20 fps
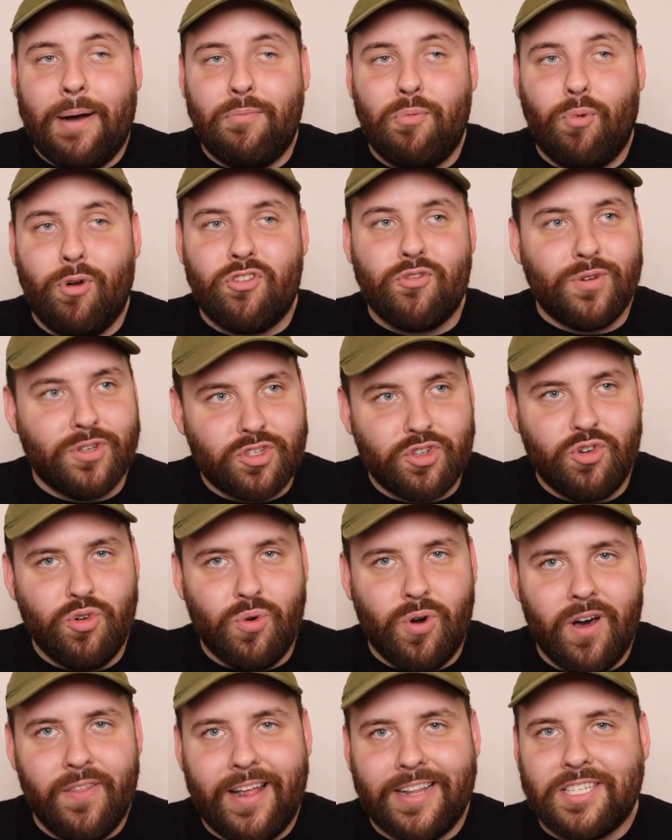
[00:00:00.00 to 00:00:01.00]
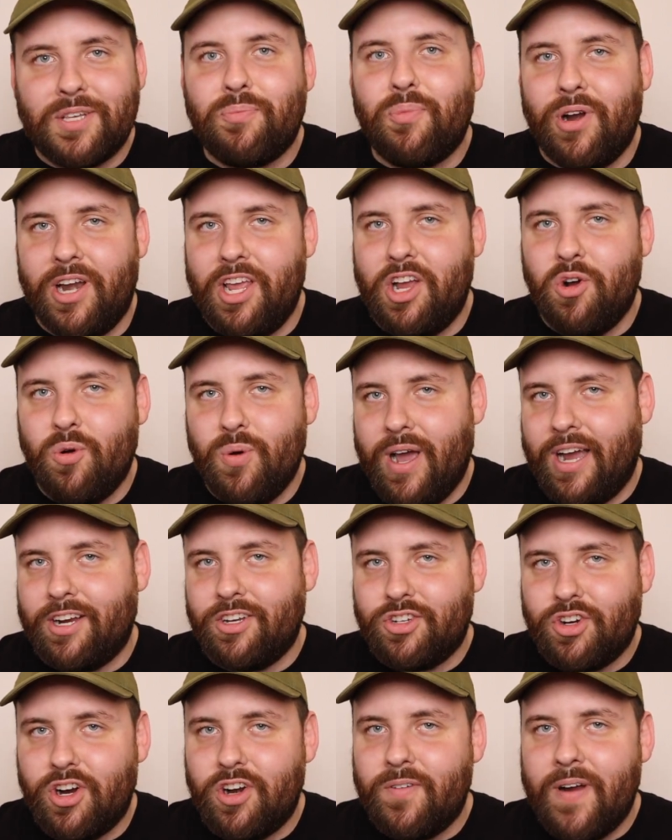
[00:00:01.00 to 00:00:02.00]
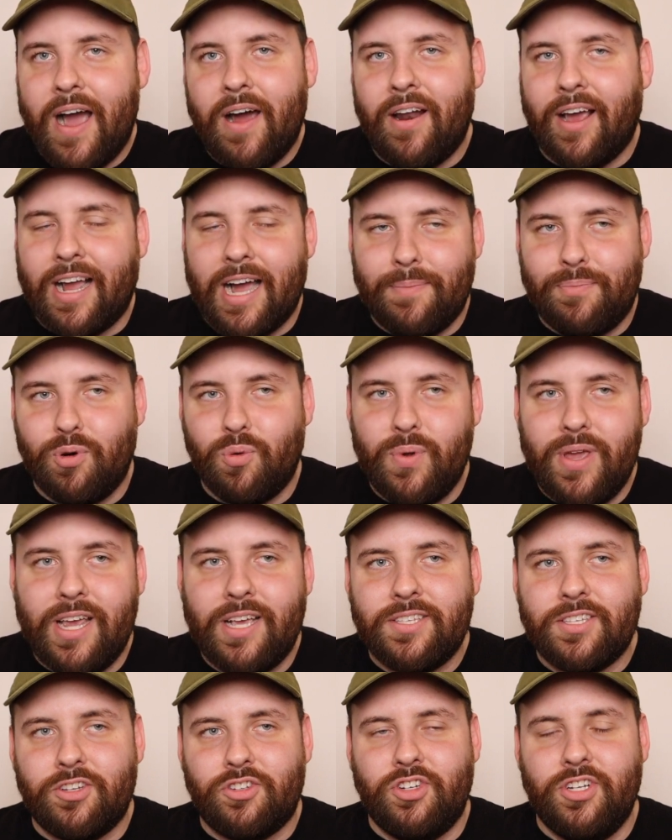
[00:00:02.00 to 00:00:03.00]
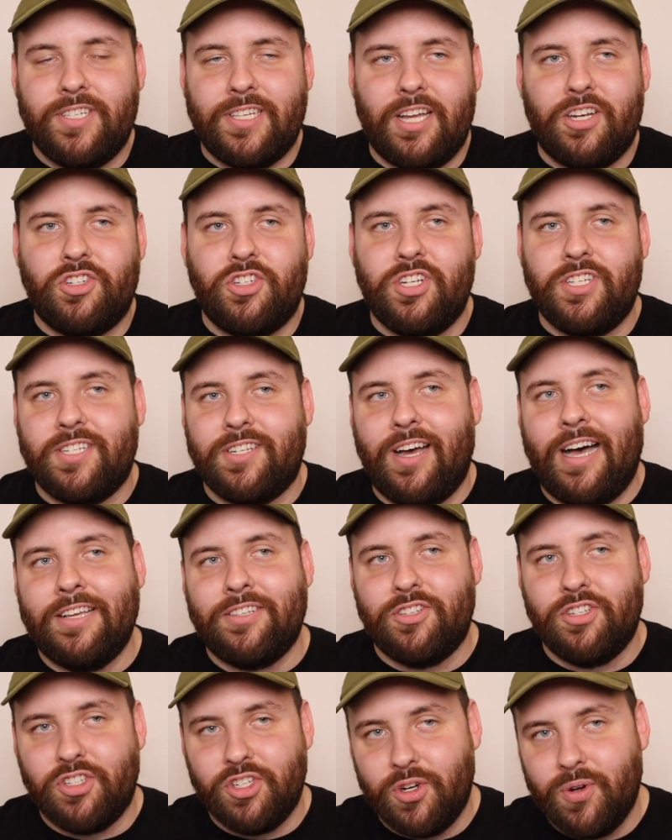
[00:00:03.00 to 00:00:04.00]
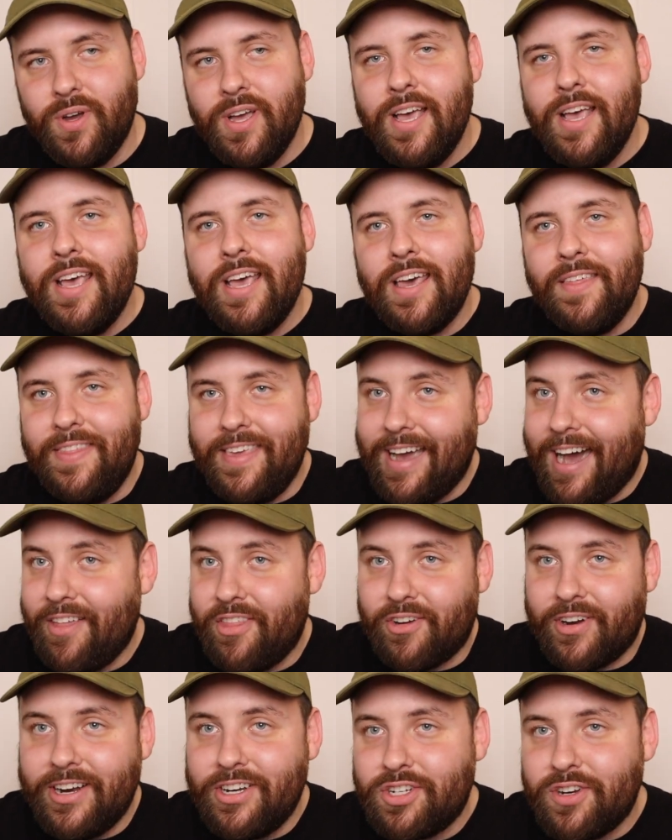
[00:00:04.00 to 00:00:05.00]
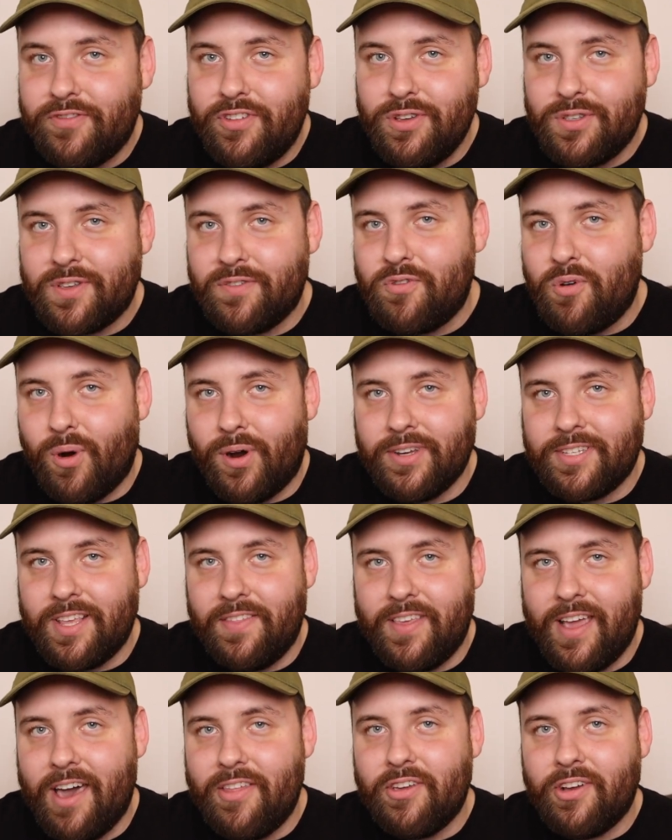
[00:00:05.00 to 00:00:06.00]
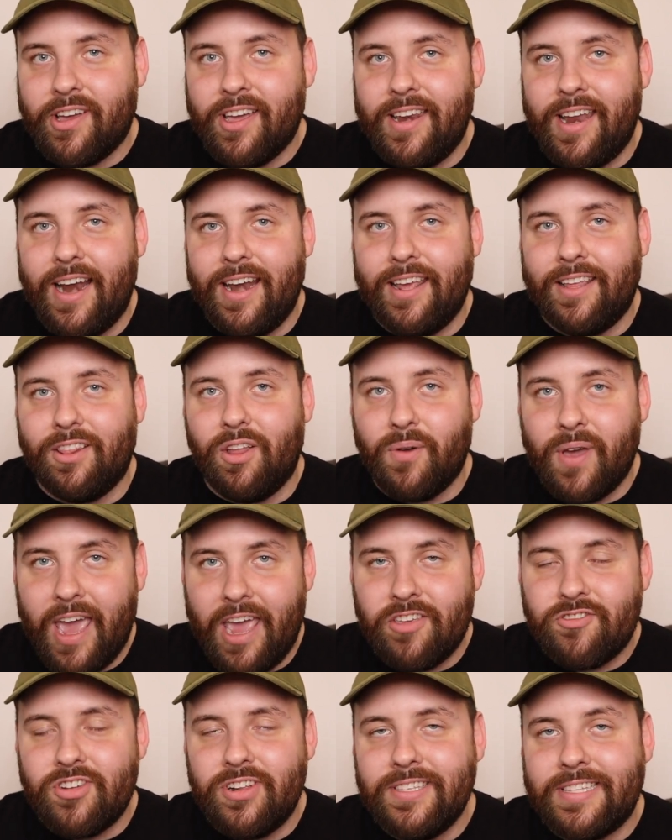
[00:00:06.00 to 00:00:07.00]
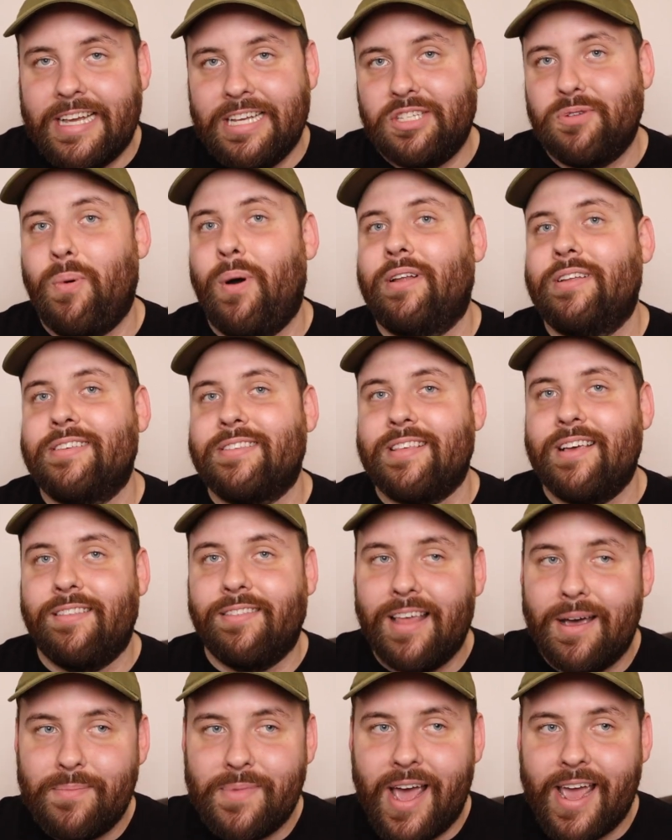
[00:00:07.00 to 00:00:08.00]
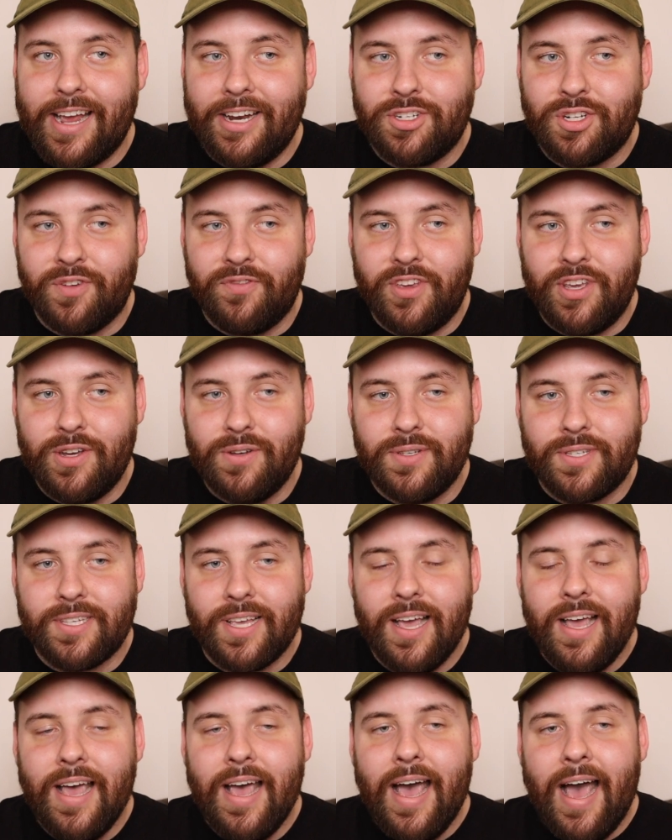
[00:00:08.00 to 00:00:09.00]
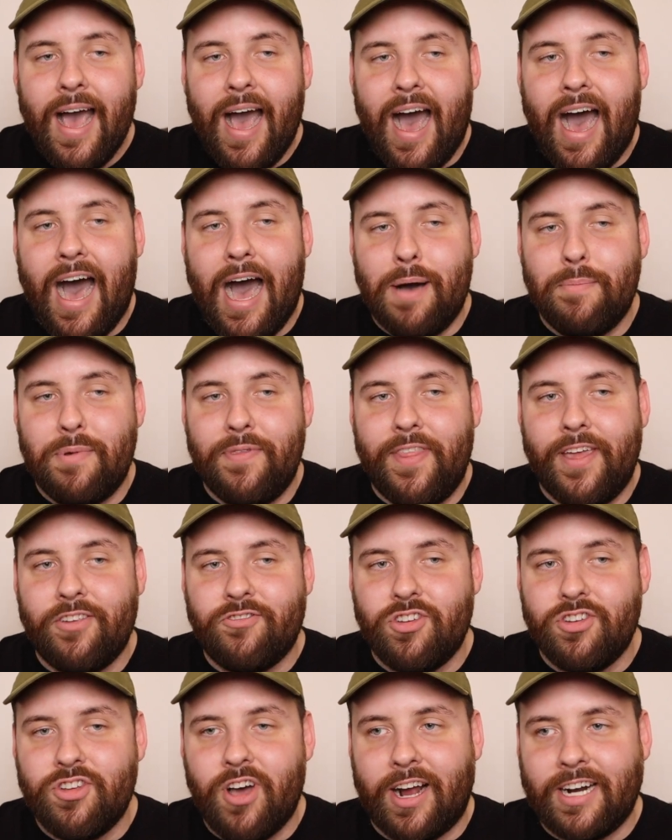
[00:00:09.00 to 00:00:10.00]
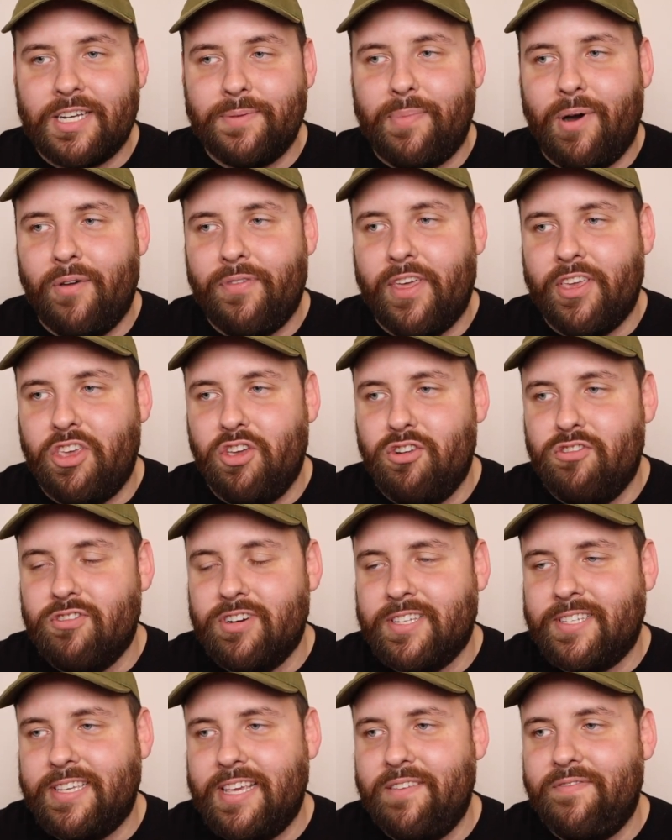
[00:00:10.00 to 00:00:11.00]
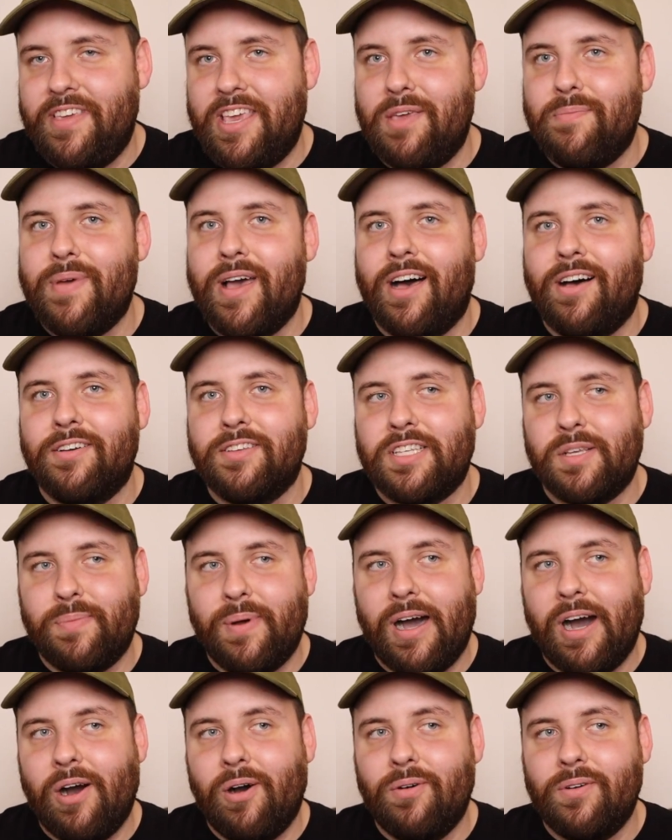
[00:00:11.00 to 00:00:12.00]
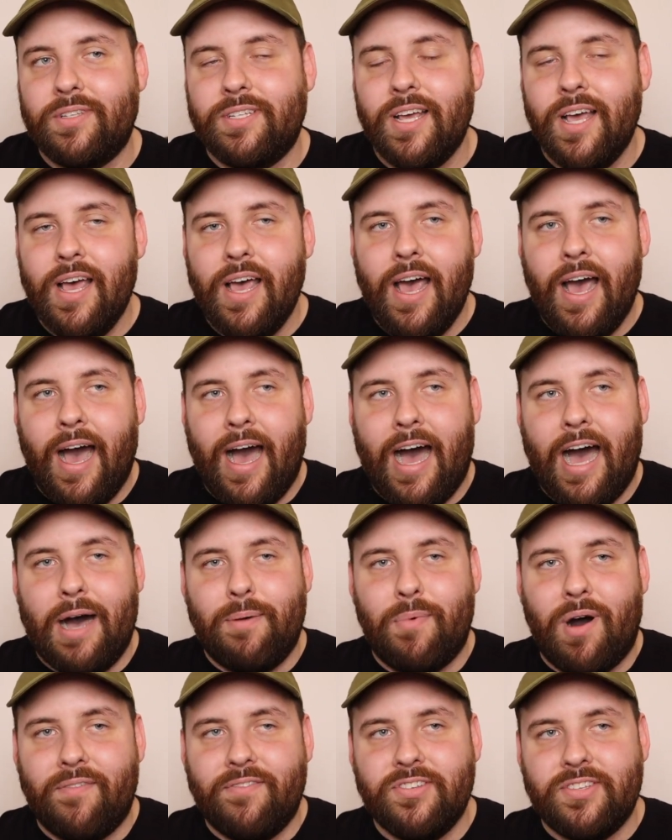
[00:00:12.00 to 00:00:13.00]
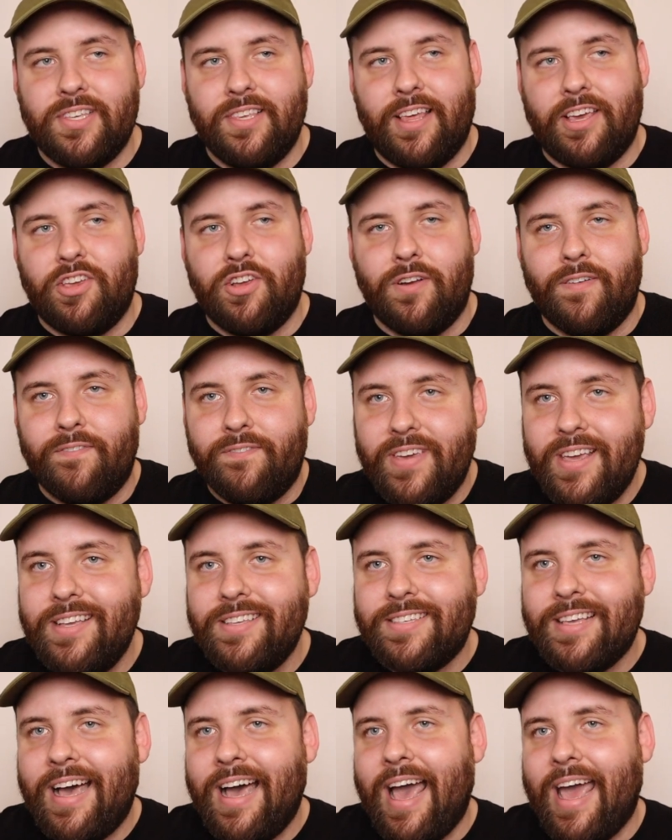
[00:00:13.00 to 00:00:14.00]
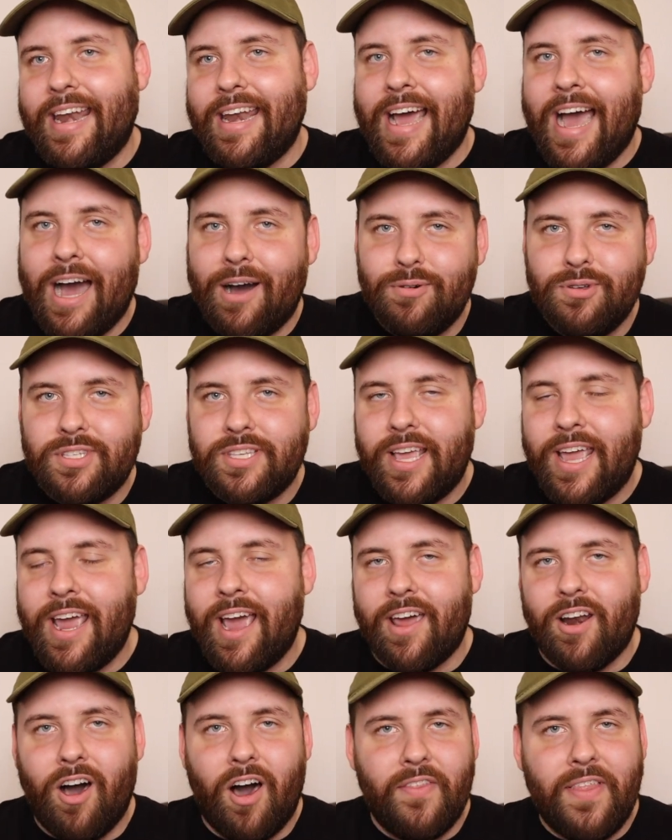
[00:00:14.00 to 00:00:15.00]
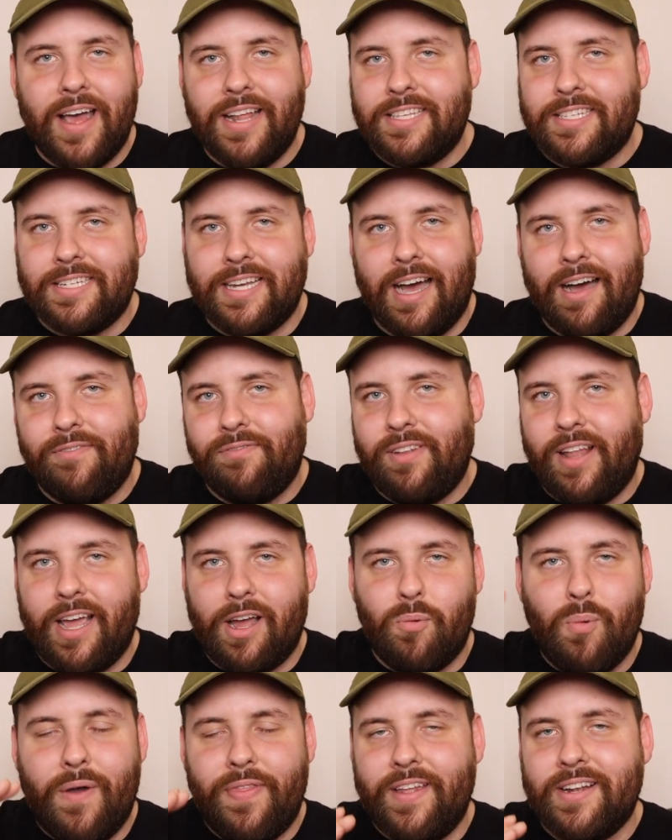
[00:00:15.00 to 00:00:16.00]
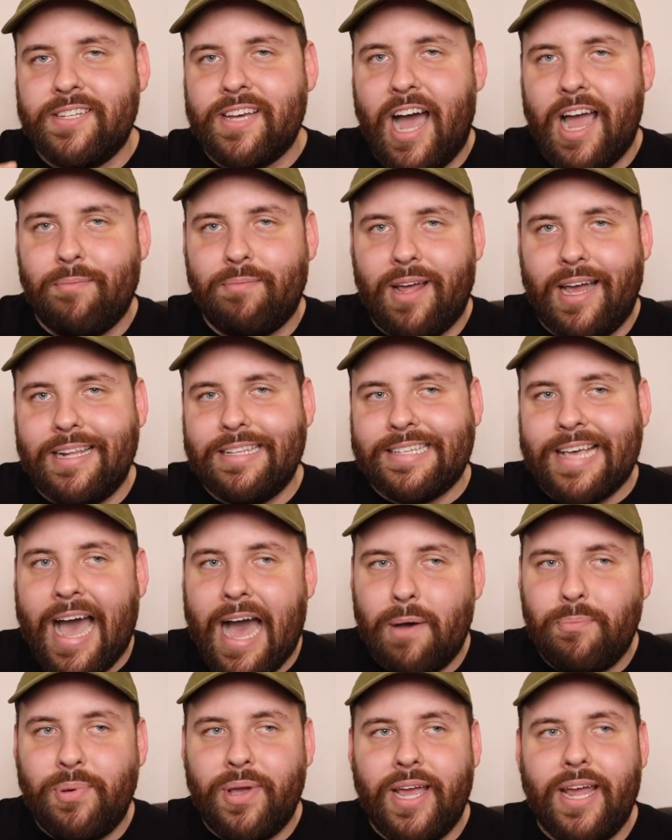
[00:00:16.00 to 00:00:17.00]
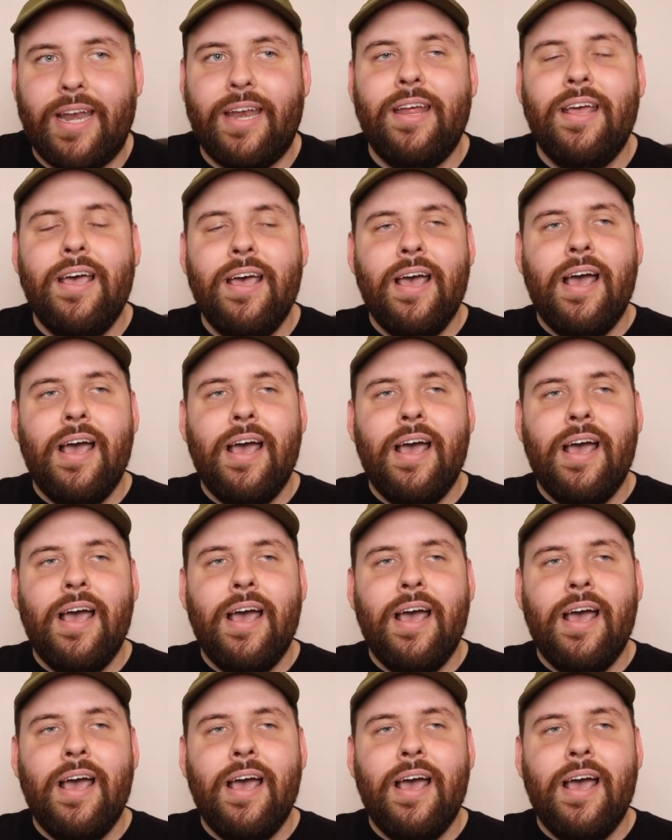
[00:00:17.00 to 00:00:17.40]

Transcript: which was cool. That's a pretty quick turnaround, a couple weeks. She said she still has to do the other interviews, of course, in the other Canadian locations, as well as the alumni interviews. And then she talked about that you'd receive emails about obviously like your visa and housing and all that stuff, like when the timelines happen,